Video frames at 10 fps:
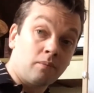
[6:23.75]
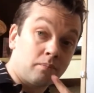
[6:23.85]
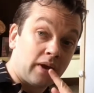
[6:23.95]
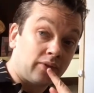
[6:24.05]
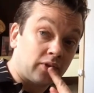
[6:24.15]

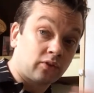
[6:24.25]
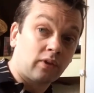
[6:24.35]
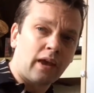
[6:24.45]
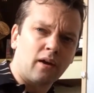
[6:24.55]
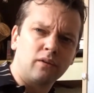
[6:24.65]
make the
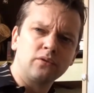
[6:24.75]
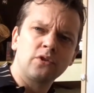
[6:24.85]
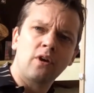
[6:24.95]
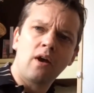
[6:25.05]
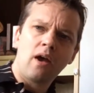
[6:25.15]
sound
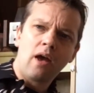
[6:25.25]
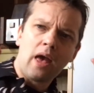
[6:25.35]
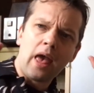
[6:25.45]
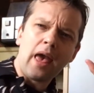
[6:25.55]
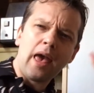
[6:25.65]

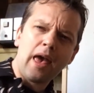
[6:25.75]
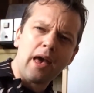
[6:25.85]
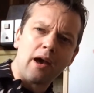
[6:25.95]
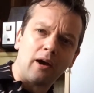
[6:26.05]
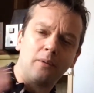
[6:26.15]

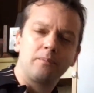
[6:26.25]
air.